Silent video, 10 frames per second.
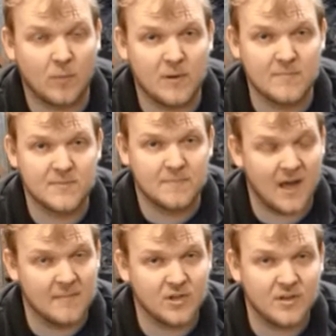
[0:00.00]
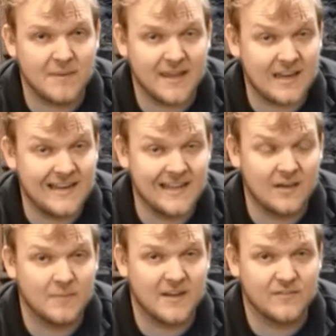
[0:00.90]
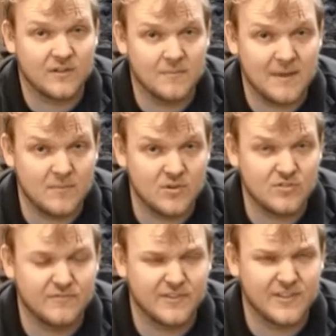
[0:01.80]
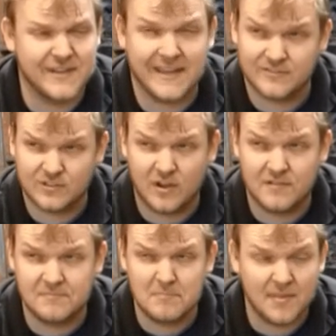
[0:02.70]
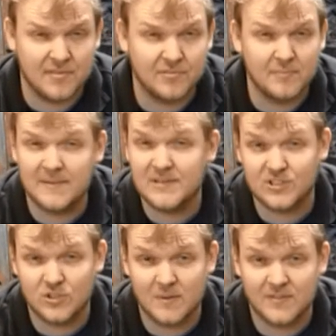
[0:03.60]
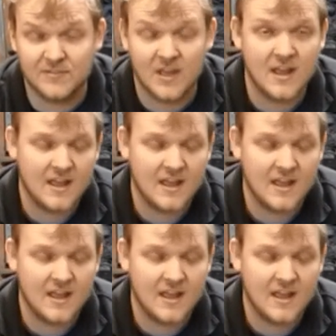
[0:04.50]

problems, but I'm going to make a little bit of a commitment for the next kind of month, maybe 2 months.